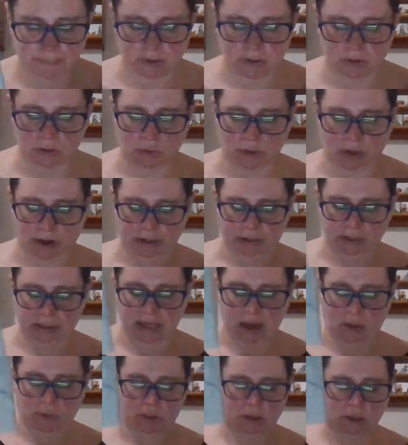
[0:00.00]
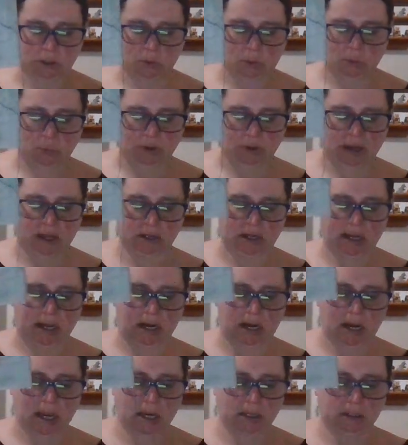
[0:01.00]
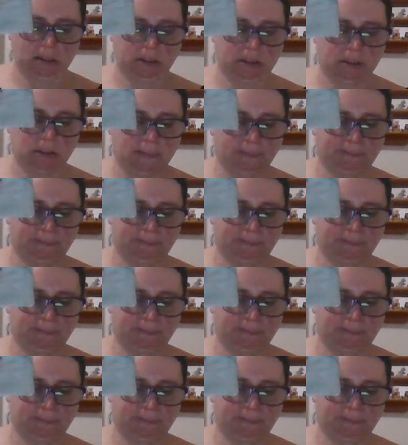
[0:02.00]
So there's that one. This one will get 10 days